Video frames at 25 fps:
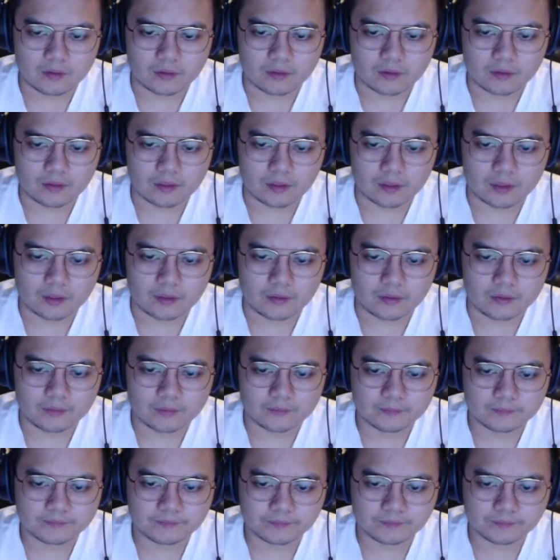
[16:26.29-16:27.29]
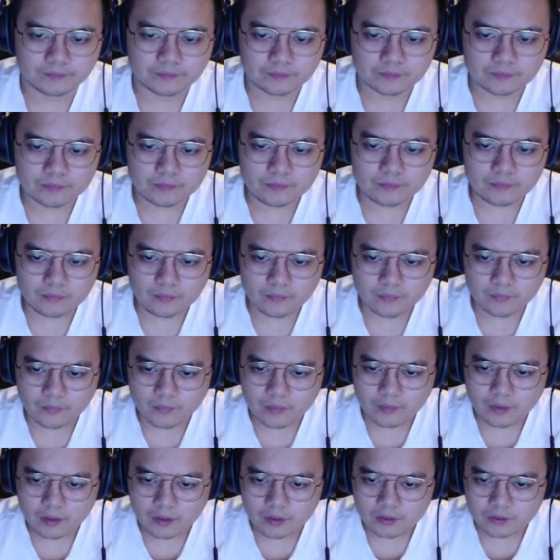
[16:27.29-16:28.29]
Okay.
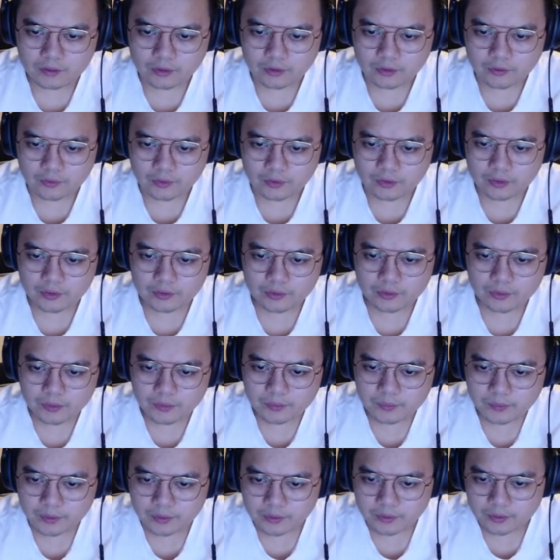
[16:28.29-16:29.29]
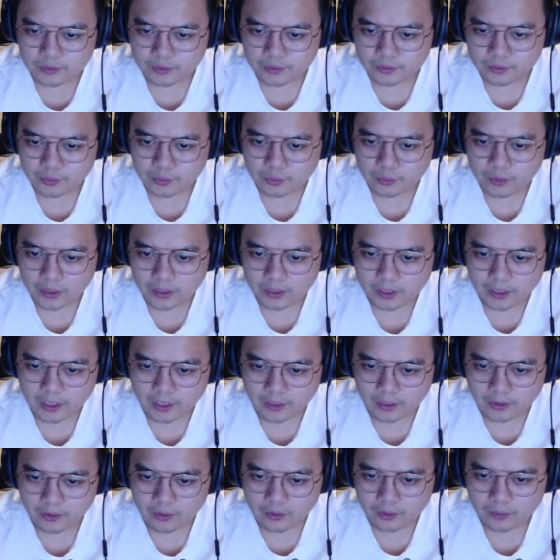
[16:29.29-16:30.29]
So for this one, we only use one
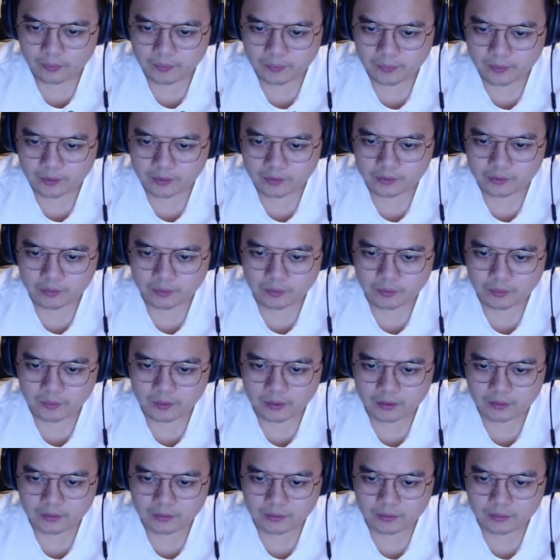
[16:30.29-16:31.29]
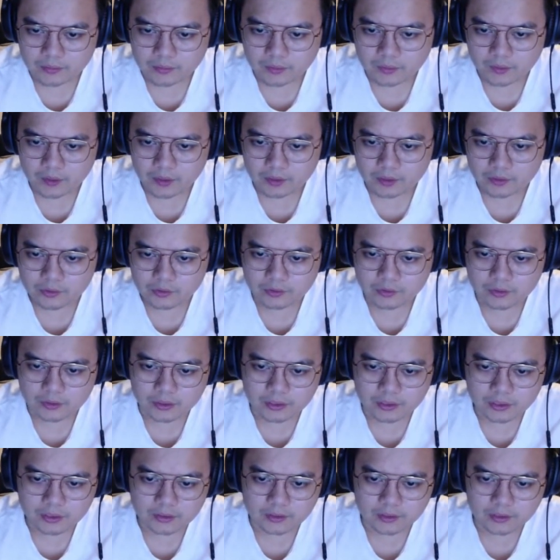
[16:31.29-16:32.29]
arrow because we wanted to
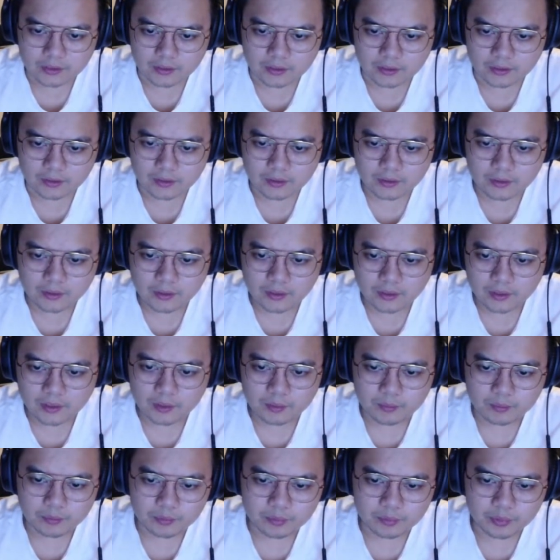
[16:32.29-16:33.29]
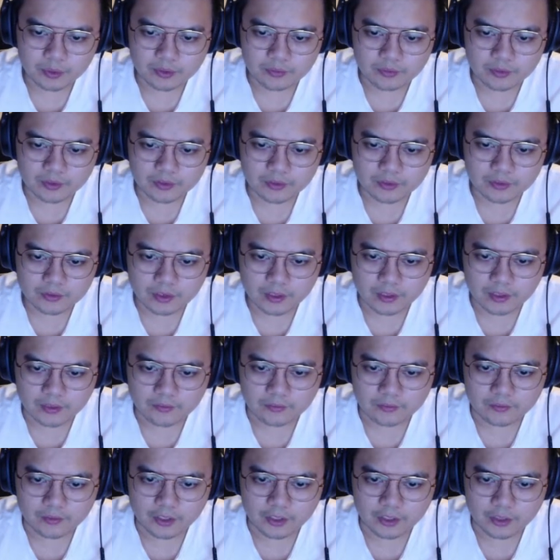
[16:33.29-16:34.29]
delete the previous
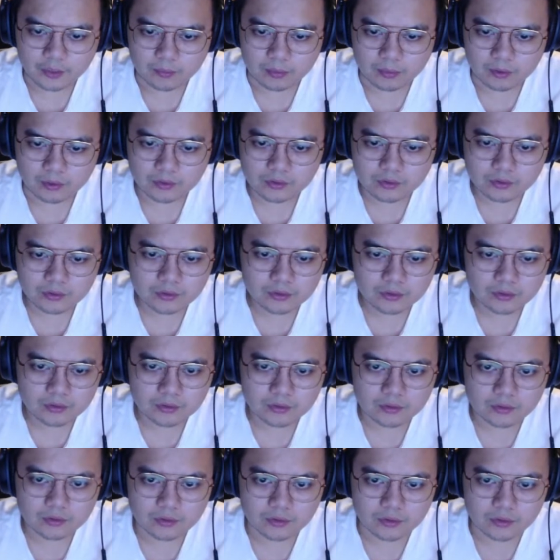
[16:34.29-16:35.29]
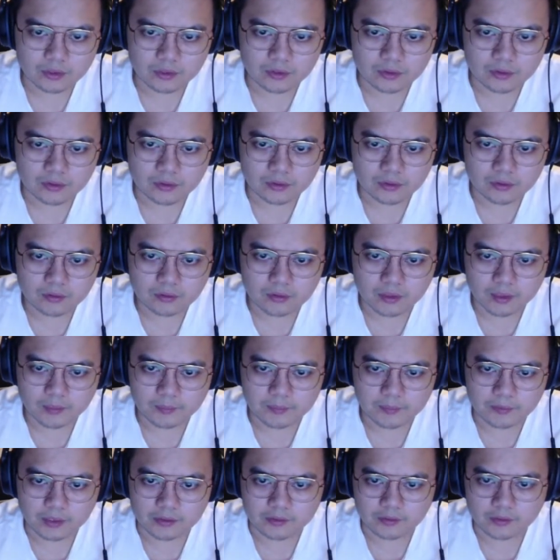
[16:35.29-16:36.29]
variables, so it
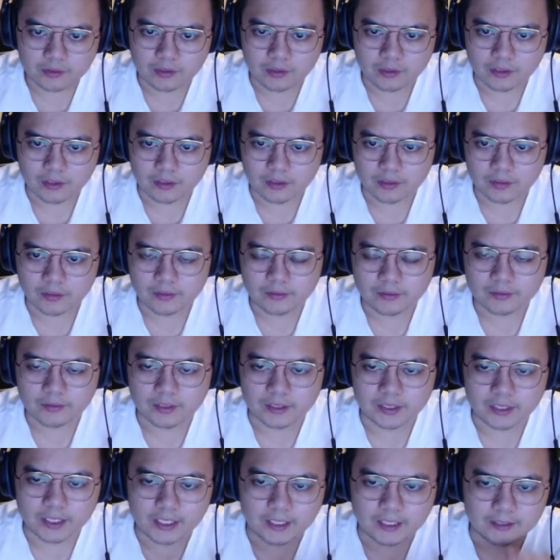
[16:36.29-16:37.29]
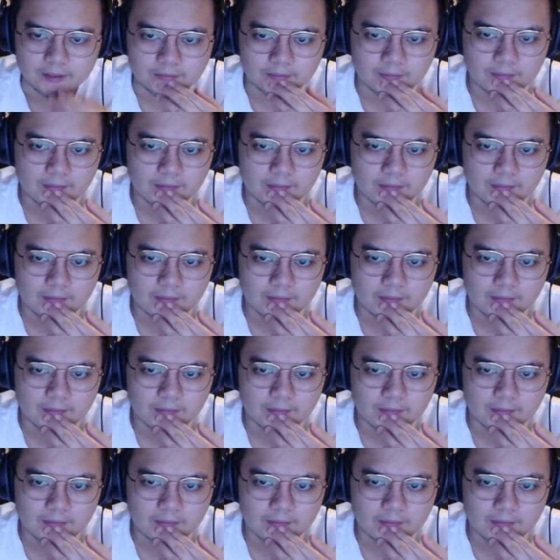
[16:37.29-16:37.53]
updates the date.